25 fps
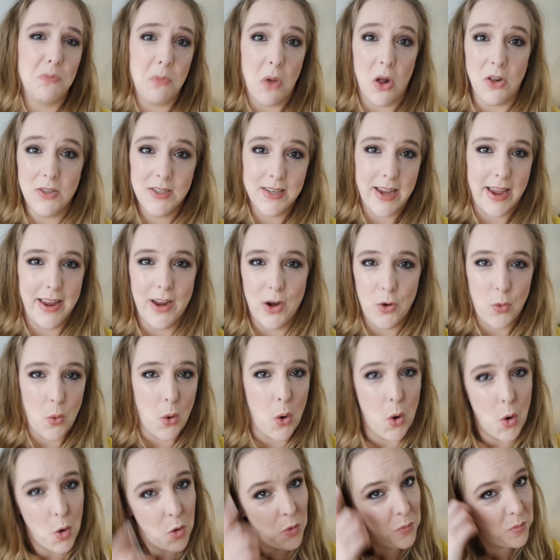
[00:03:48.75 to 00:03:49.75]

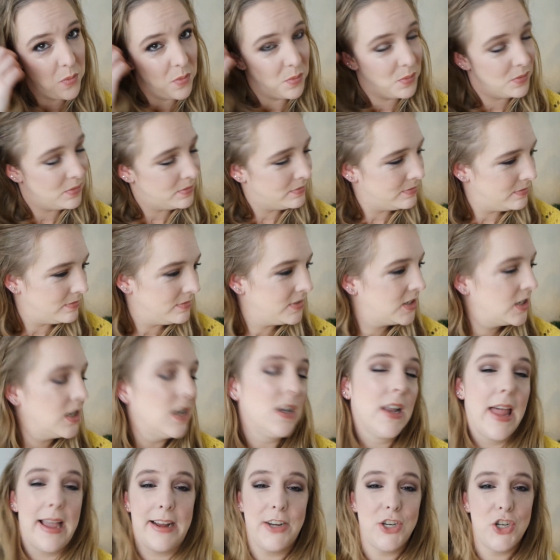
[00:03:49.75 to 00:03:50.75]
multi-chrome
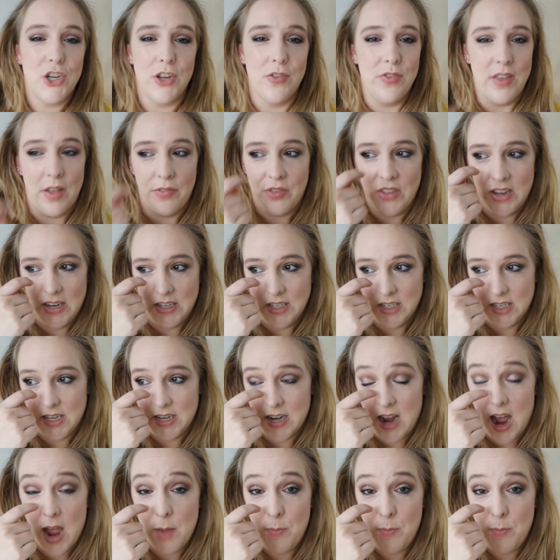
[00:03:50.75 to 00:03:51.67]
collection that they did.